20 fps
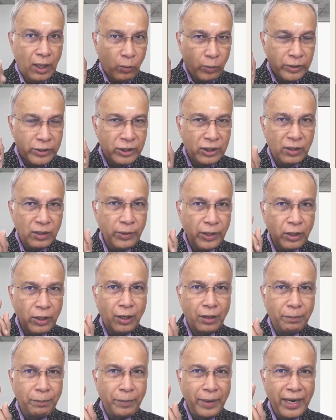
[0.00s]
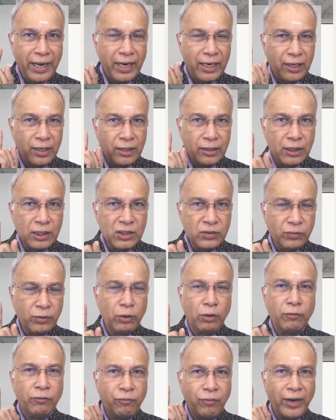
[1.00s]
When SIMI got banned, this
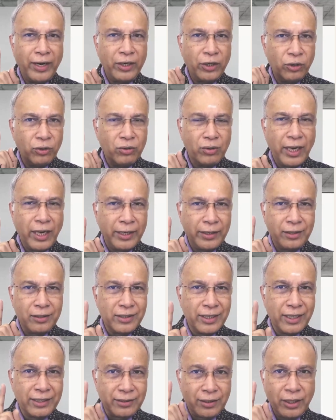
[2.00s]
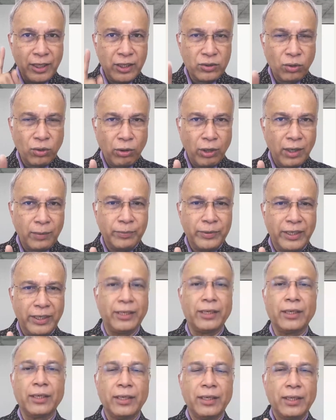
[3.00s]
fellow fled to the United States, and he's holed up
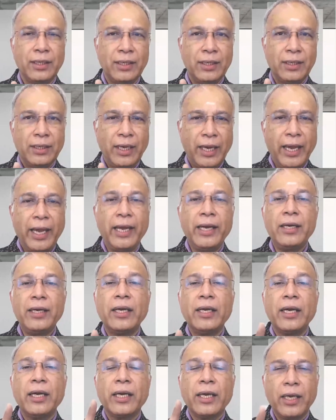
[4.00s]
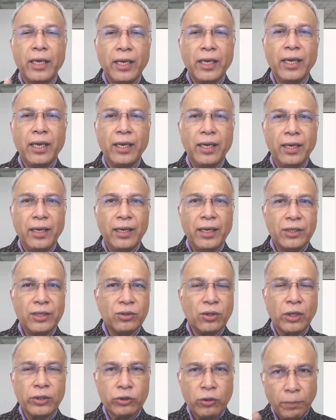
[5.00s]
there. And he is
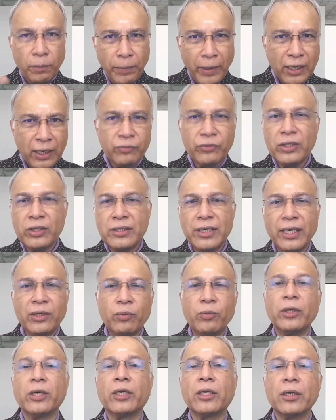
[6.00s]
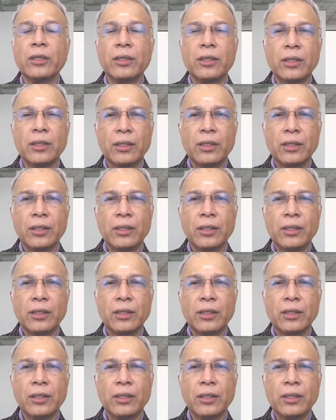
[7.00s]
also part of this network.